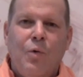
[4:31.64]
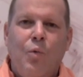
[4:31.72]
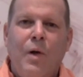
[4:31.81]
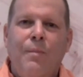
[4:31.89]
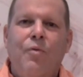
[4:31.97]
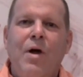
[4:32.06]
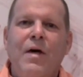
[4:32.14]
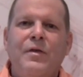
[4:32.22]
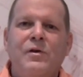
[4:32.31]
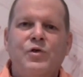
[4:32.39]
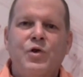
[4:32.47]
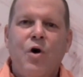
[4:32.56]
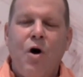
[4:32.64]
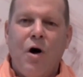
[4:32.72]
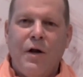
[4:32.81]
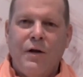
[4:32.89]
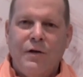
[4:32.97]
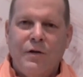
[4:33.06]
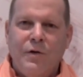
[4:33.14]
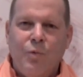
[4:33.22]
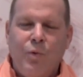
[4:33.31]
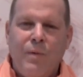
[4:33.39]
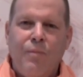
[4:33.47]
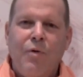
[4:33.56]
When breath is gone,
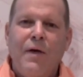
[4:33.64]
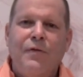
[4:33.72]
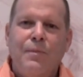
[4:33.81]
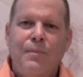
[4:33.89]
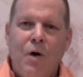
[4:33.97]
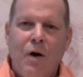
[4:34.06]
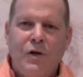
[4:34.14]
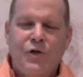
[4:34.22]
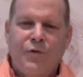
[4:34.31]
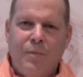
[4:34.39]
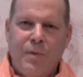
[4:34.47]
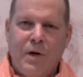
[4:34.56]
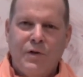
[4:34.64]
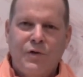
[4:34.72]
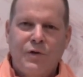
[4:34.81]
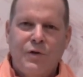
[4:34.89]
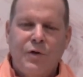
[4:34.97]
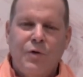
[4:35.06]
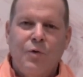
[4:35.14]
when breath departs from us,